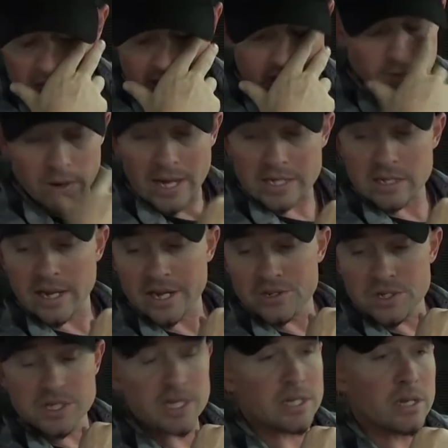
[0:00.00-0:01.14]
Anyways,
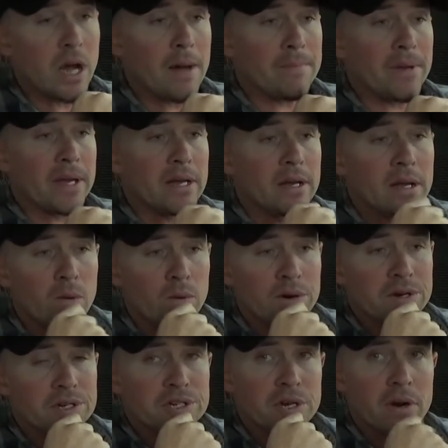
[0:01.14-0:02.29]
interesting topic. Wanted
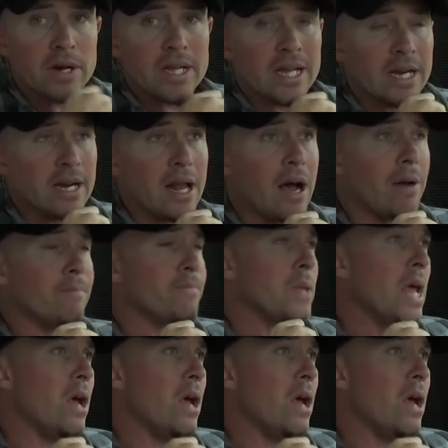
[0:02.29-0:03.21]
to share it, get it out.